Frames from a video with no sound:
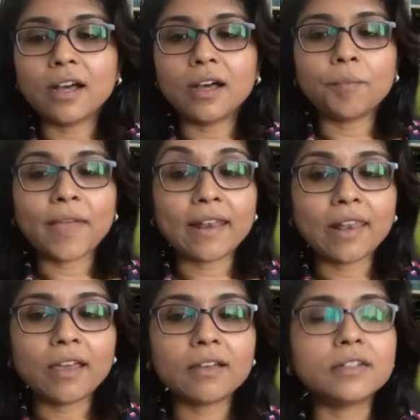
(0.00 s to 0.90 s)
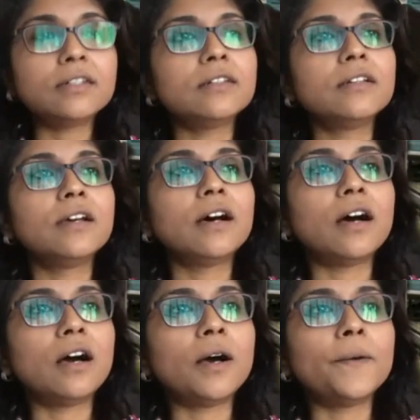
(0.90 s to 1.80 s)
um, and learn.
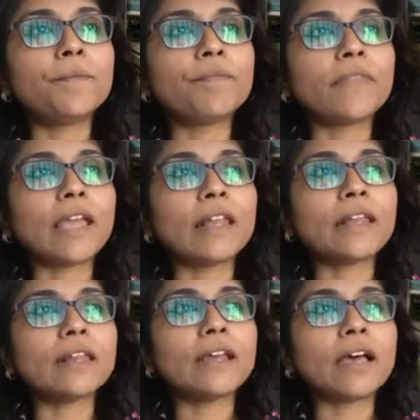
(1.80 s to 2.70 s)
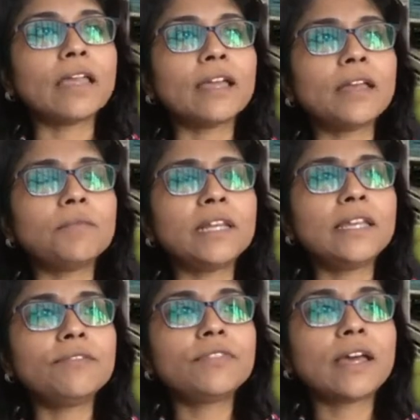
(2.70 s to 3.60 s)
Um, and I, I
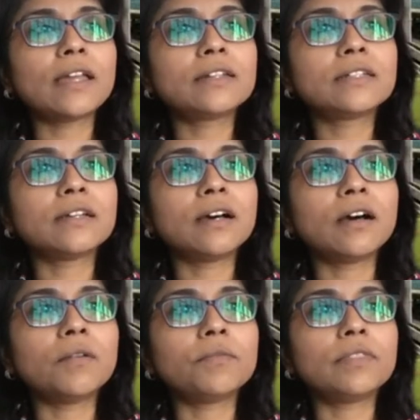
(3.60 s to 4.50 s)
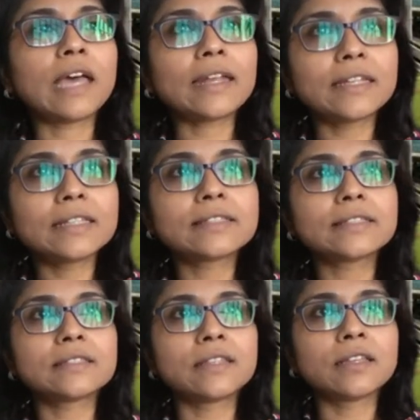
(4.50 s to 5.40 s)
believe that uh, that
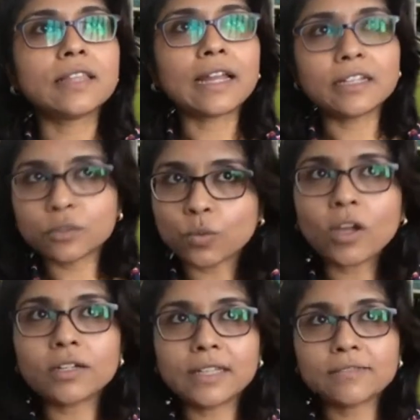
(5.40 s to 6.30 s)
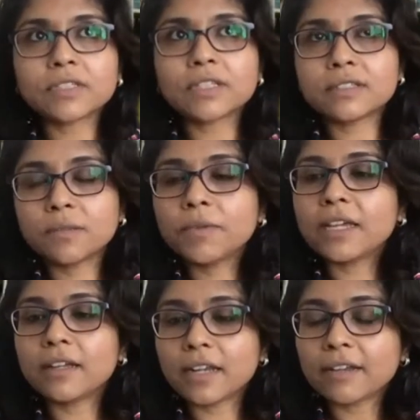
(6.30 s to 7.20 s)
is that is what gives us a
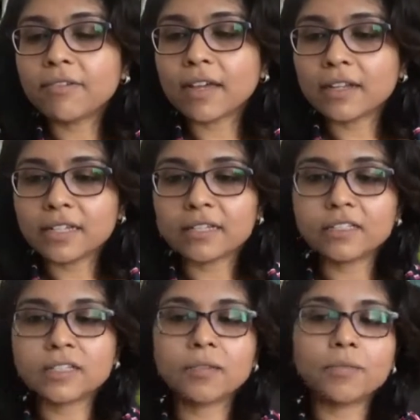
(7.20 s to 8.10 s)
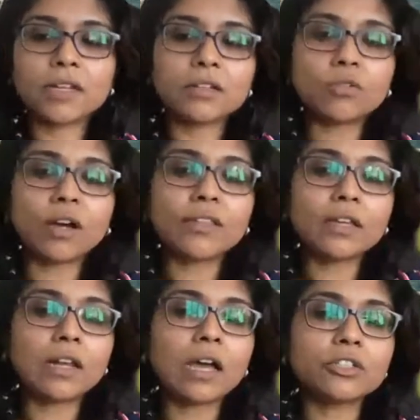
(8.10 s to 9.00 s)
bigger advantage compared to
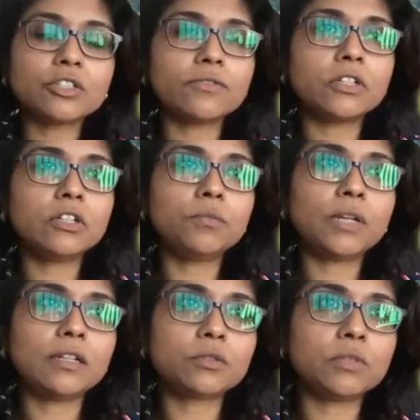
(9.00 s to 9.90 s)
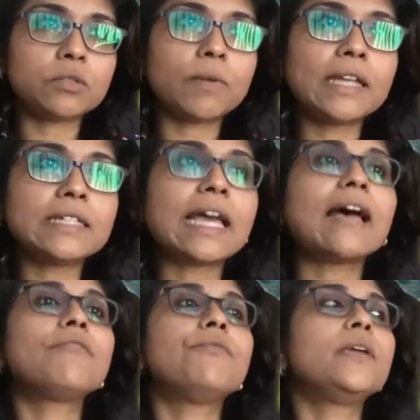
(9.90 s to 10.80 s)
other larger vertebrates, which might
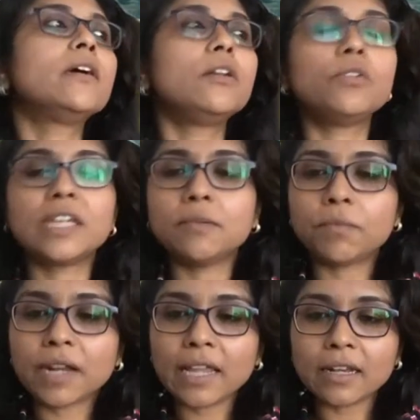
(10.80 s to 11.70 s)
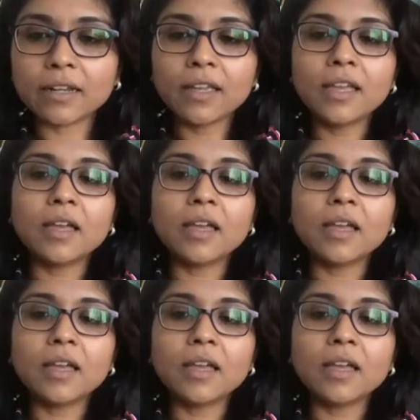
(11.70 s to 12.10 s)
have bigger looking brain,